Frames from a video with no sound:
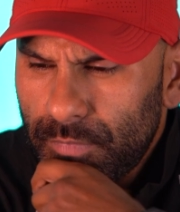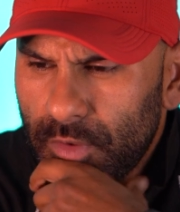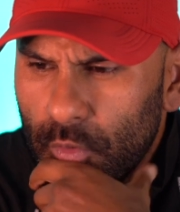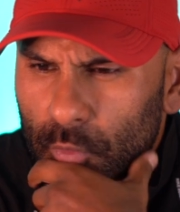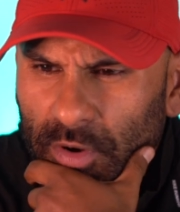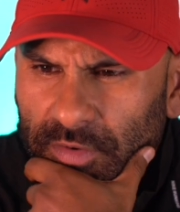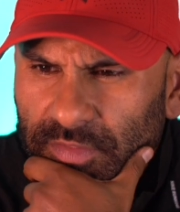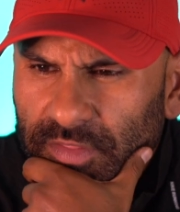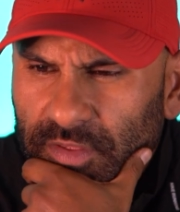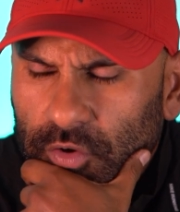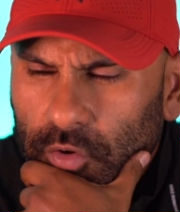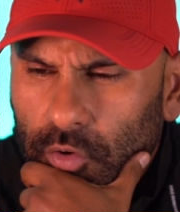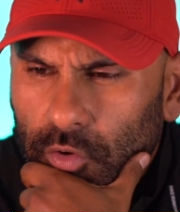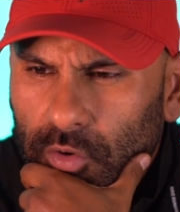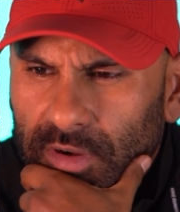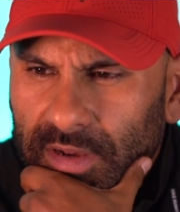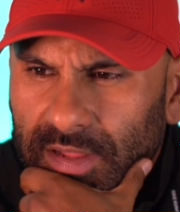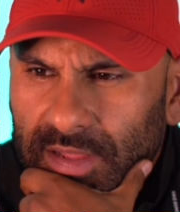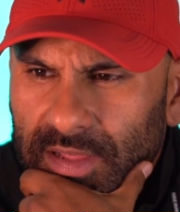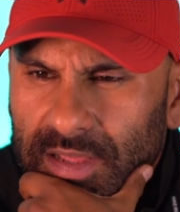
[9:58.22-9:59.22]
what do they
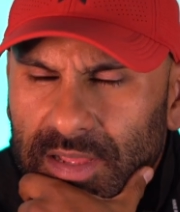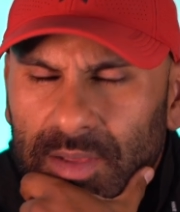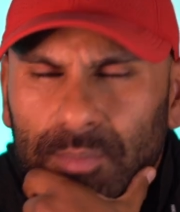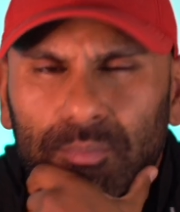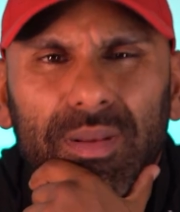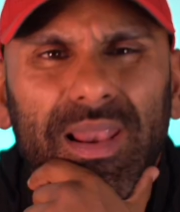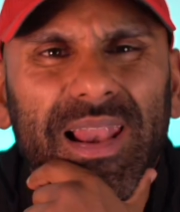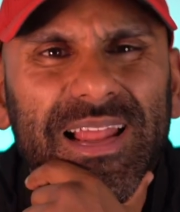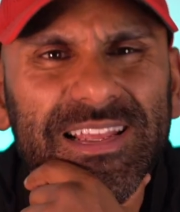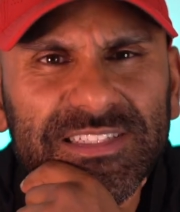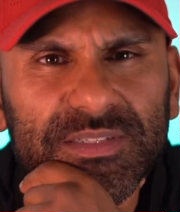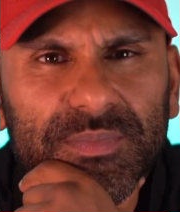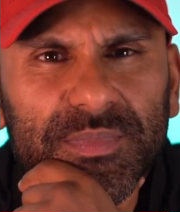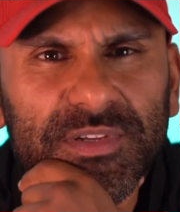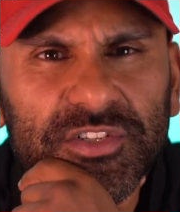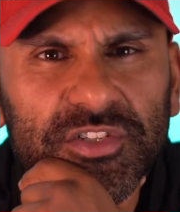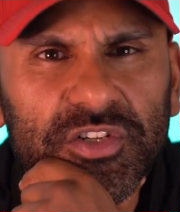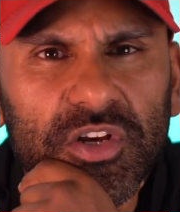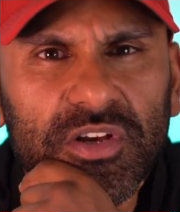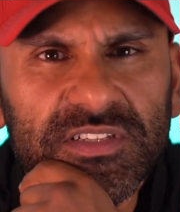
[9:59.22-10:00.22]
call it? plasma
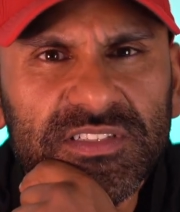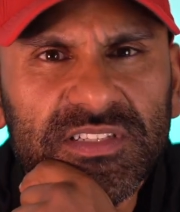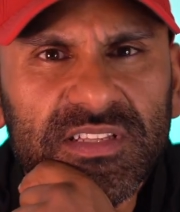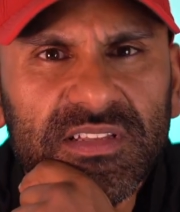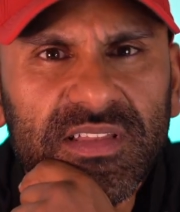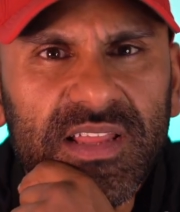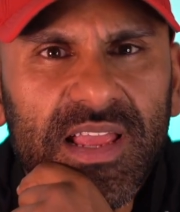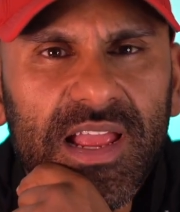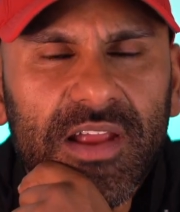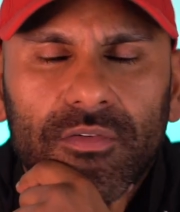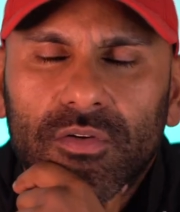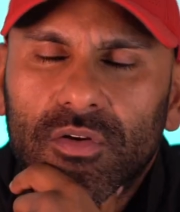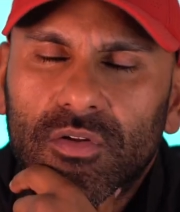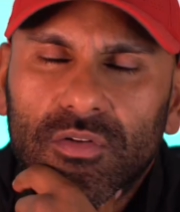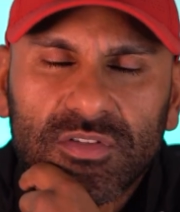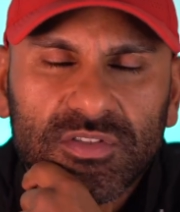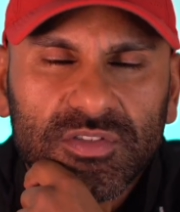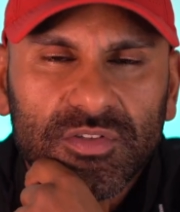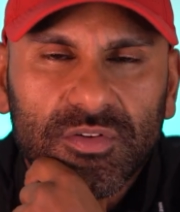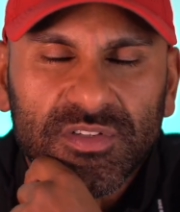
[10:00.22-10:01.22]
shots in there and
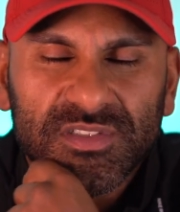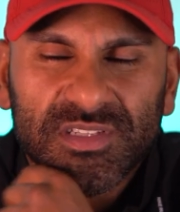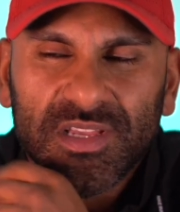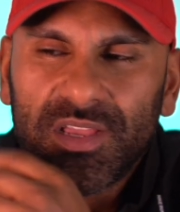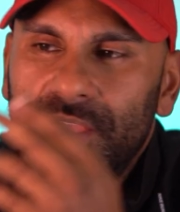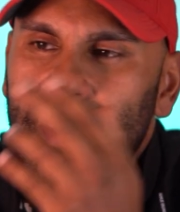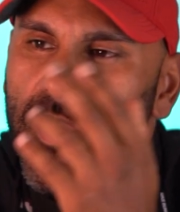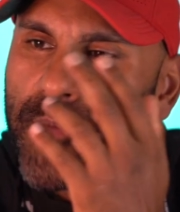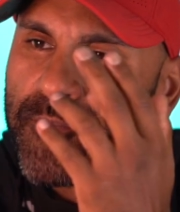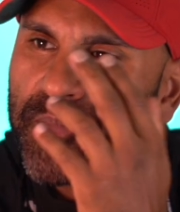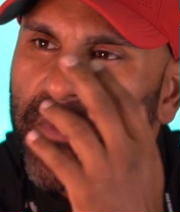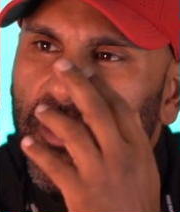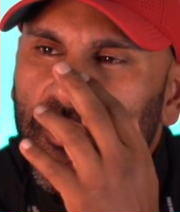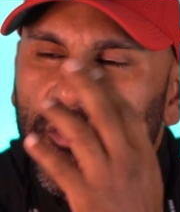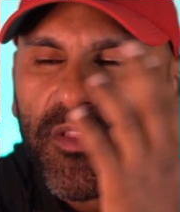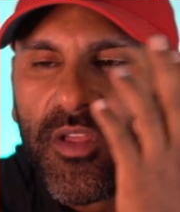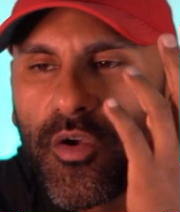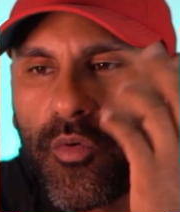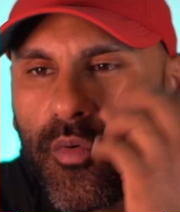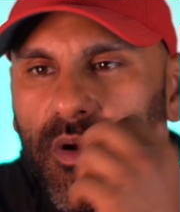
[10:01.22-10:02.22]
all sorts.
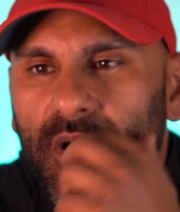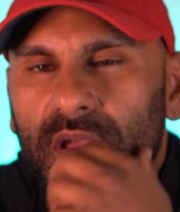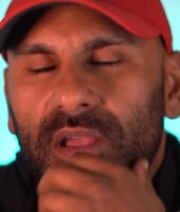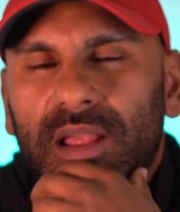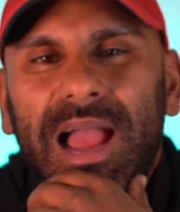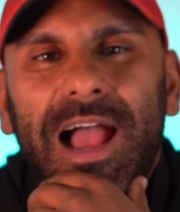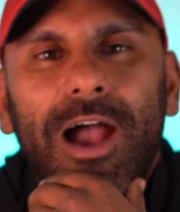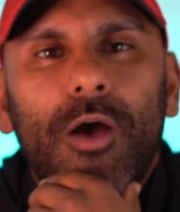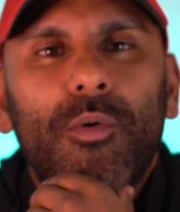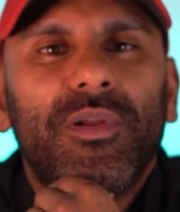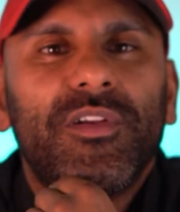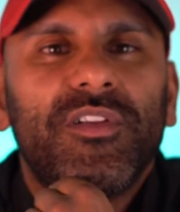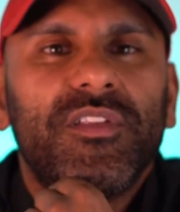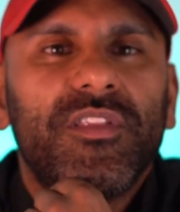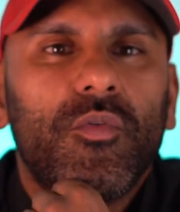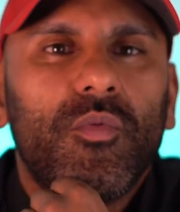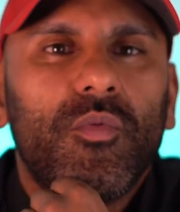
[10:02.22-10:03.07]
Do they work? How well do they